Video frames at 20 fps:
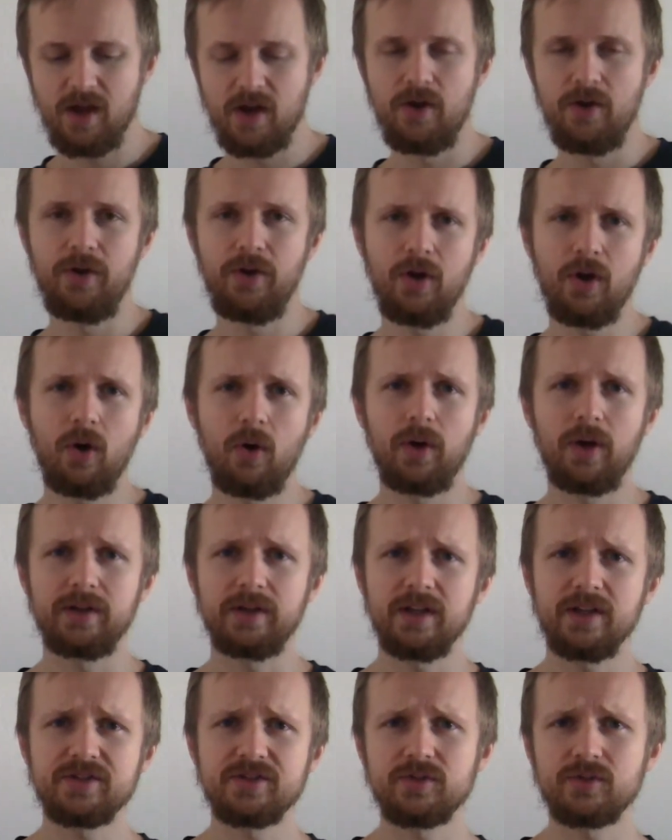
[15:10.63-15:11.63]
No,
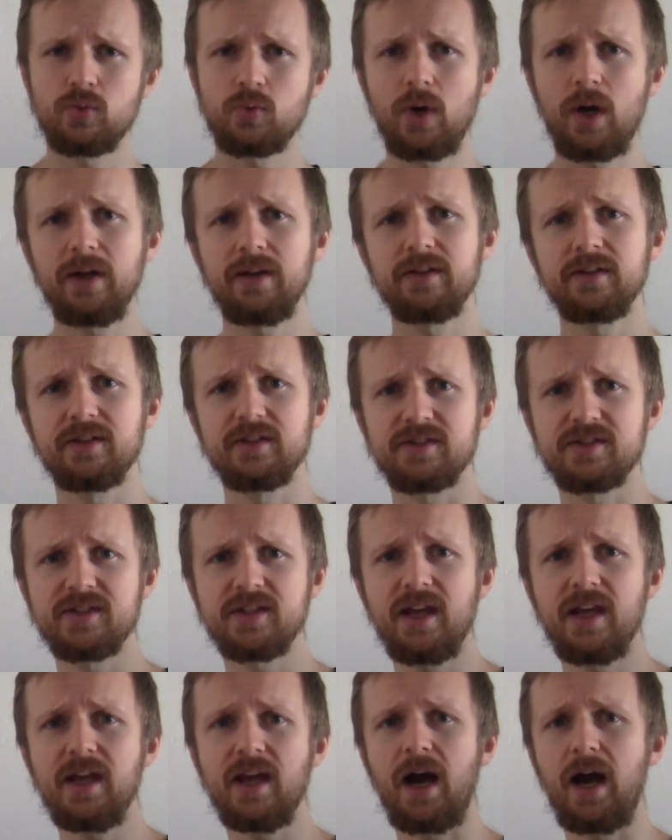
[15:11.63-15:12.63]
it isn't right to
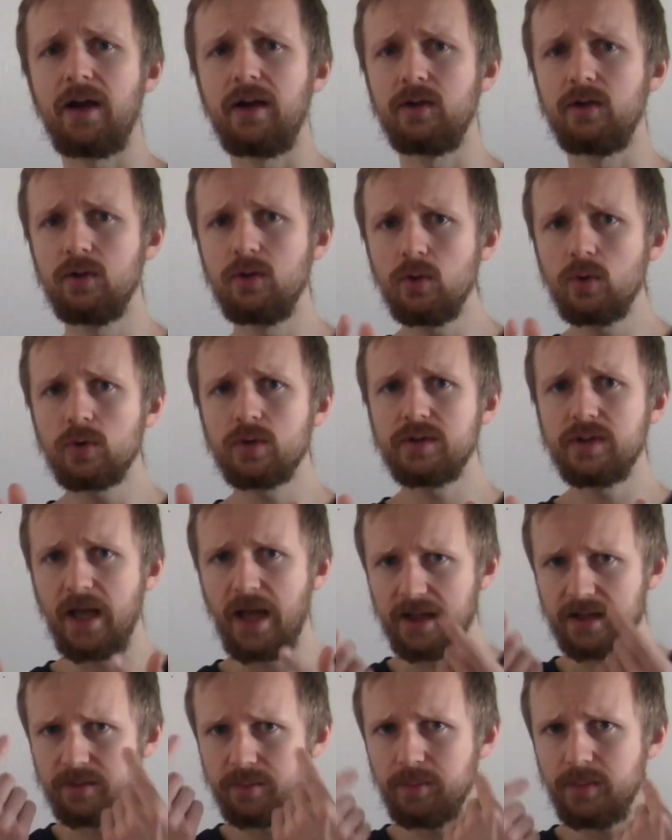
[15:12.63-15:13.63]
say I looked
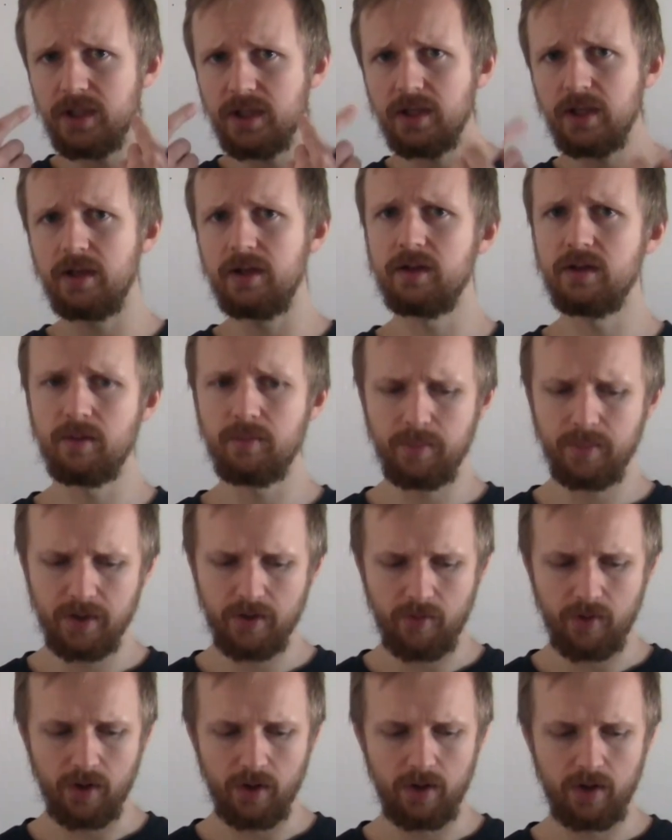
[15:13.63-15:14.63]
at me in the
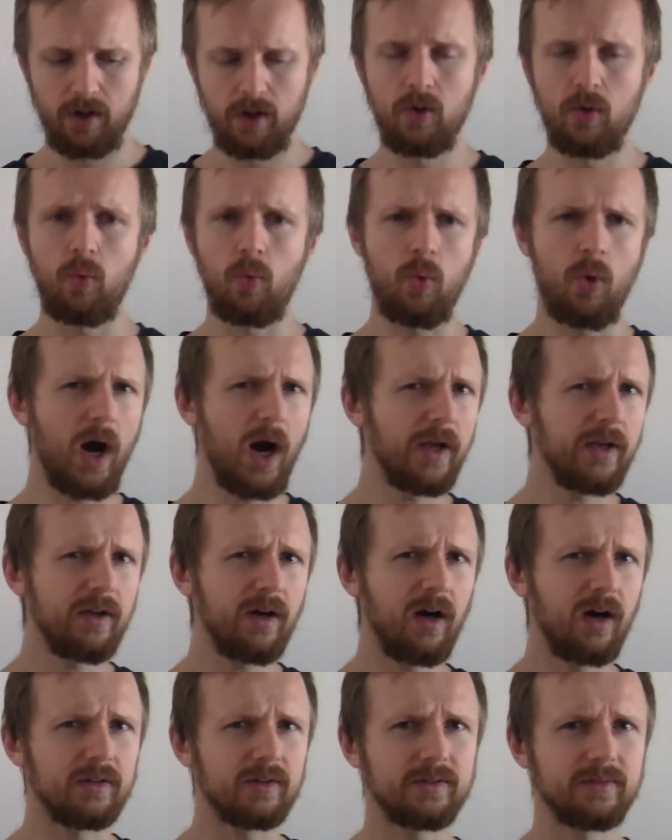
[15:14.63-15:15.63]
mirror. Why
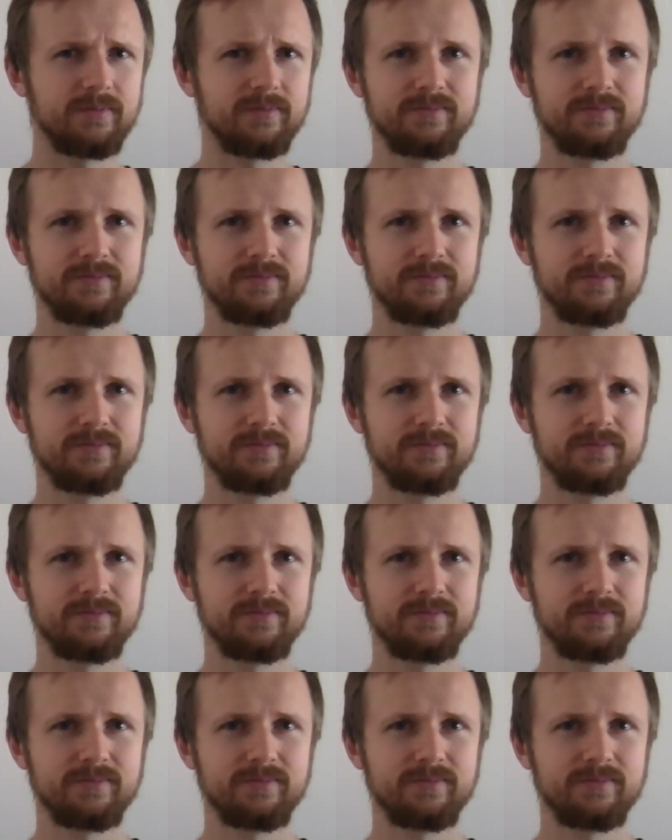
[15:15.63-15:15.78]
not?